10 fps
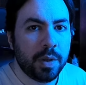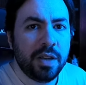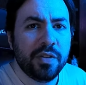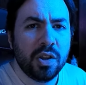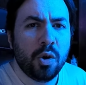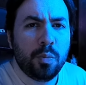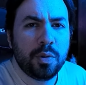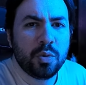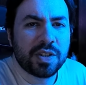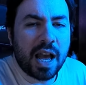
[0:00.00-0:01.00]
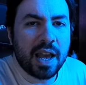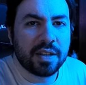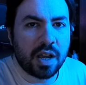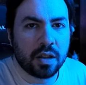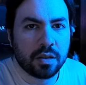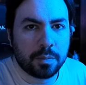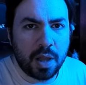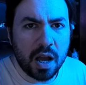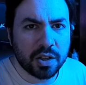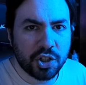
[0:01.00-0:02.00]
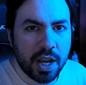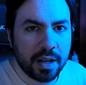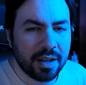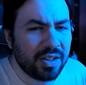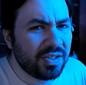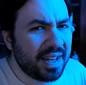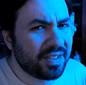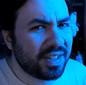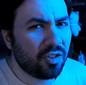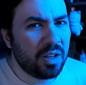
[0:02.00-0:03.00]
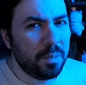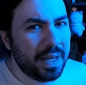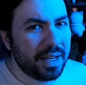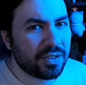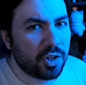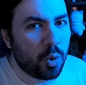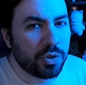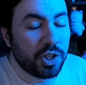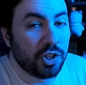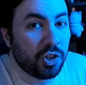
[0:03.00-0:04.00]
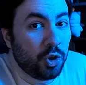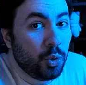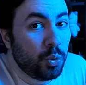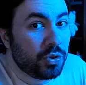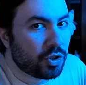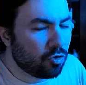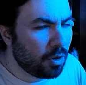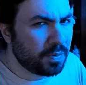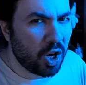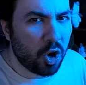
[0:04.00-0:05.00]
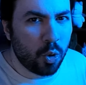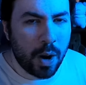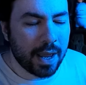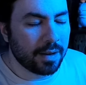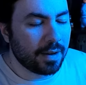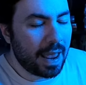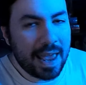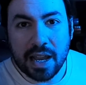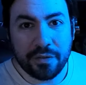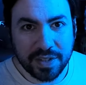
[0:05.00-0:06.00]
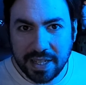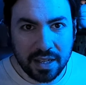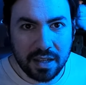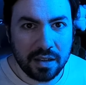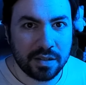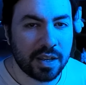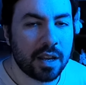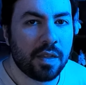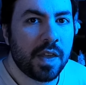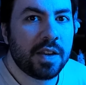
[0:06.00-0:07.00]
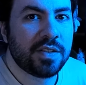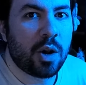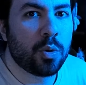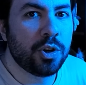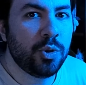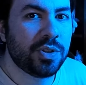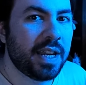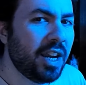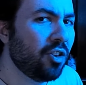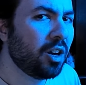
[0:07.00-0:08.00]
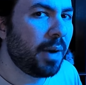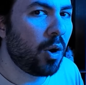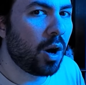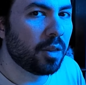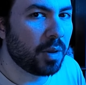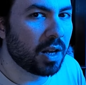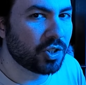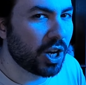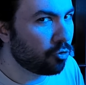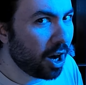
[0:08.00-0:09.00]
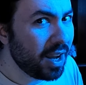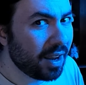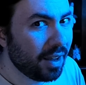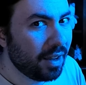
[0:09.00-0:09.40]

But even though Bluesky is on the blockchain, it doesn't necessarily mean it's going to use crypto and NFTs and things that we're used to hearing about on the blockchain, right?